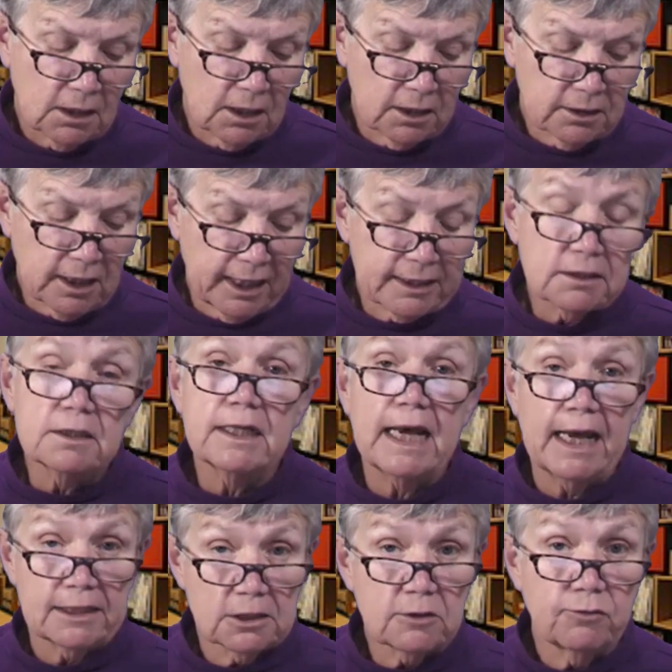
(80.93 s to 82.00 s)
Unlike
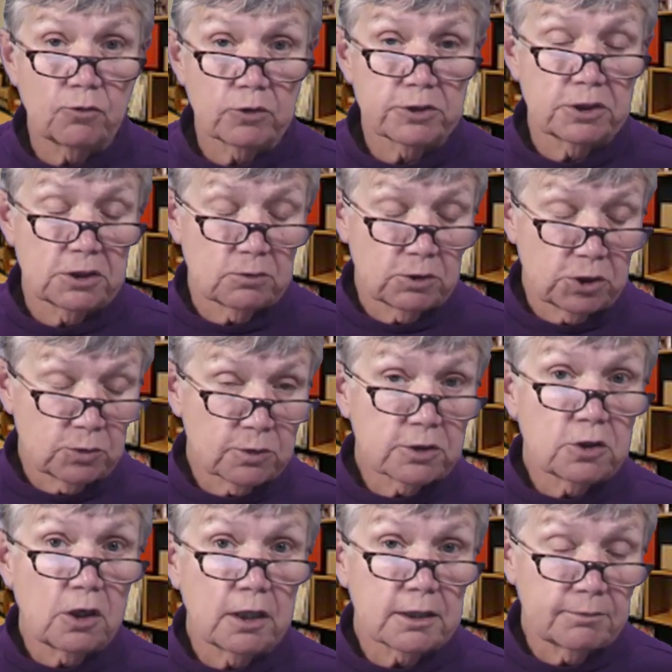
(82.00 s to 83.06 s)
task forces, which we'll
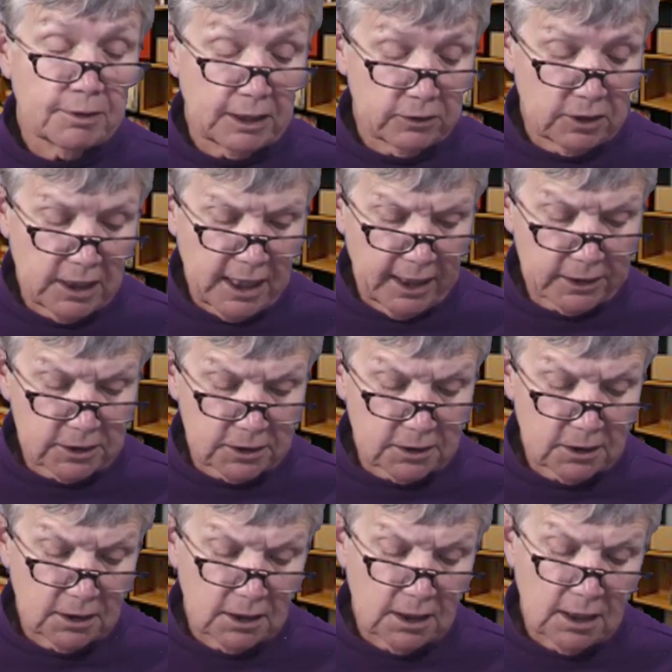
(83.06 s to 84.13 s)
talk about next,